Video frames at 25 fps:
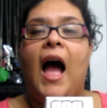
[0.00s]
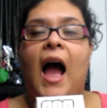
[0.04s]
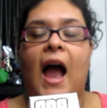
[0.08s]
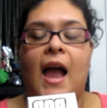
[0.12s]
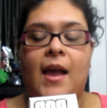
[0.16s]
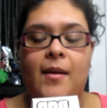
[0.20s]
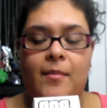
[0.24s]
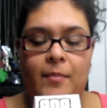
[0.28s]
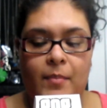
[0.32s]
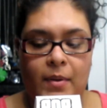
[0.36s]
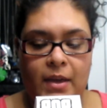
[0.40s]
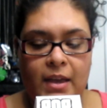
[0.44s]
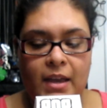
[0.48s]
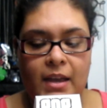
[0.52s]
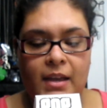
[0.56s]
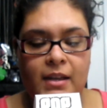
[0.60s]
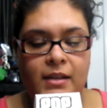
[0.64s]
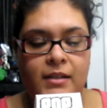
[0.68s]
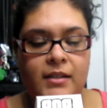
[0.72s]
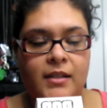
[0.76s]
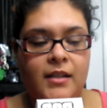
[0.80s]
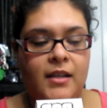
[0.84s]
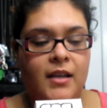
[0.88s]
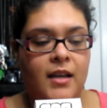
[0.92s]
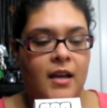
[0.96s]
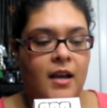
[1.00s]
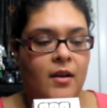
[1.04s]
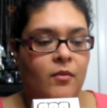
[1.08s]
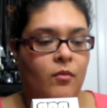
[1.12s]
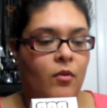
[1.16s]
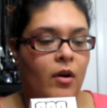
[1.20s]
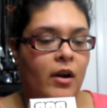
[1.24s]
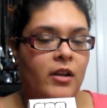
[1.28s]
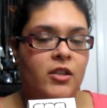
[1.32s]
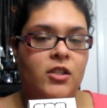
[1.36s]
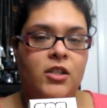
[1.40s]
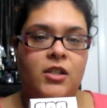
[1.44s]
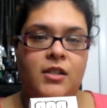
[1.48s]
I've been
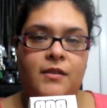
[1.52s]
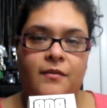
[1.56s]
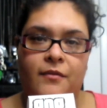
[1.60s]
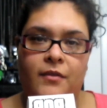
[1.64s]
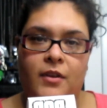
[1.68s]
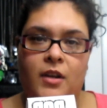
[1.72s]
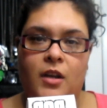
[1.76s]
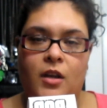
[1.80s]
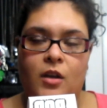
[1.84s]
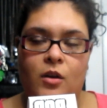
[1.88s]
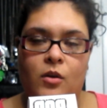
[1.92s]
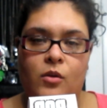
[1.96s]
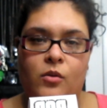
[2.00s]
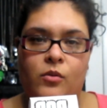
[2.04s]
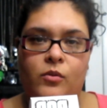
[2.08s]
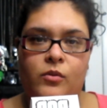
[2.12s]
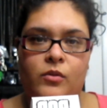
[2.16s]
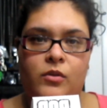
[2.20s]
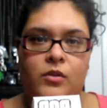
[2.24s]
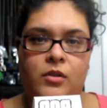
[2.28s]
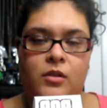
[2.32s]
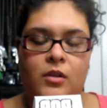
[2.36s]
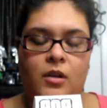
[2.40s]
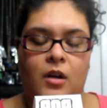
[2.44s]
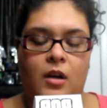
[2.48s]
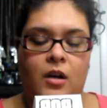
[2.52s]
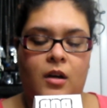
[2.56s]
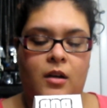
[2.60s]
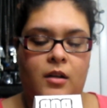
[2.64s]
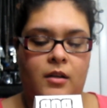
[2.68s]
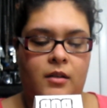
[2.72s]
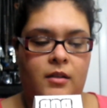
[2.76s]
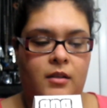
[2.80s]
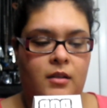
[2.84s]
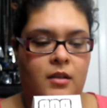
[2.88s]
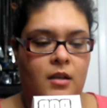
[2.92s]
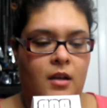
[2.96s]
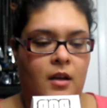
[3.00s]
watching videos
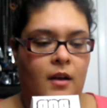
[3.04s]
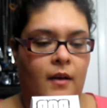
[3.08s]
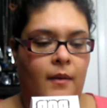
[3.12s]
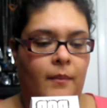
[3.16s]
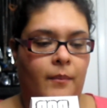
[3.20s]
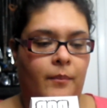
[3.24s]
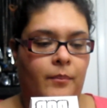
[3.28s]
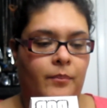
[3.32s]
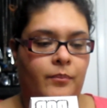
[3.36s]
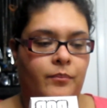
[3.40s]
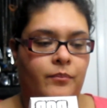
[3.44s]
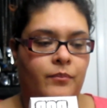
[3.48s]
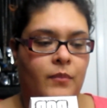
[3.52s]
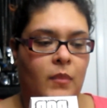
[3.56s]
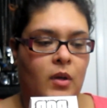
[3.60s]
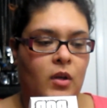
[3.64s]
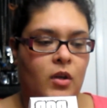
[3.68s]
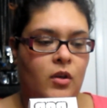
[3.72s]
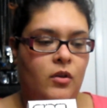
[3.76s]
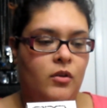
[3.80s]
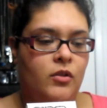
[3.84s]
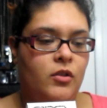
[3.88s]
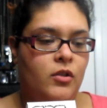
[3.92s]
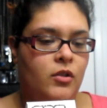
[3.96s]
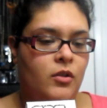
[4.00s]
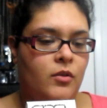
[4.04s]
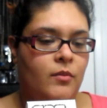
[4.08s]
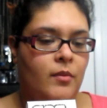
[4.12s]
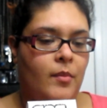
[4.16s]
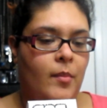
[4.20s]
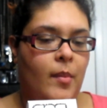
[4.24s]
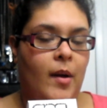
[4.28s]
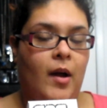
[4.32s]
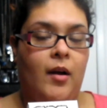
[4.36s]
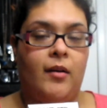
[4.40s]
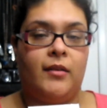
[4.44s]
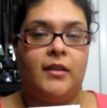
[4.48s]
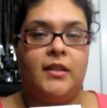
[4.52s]
on YouTube
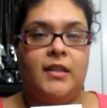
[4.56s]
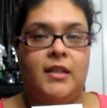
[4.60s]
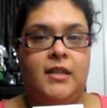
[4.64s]
about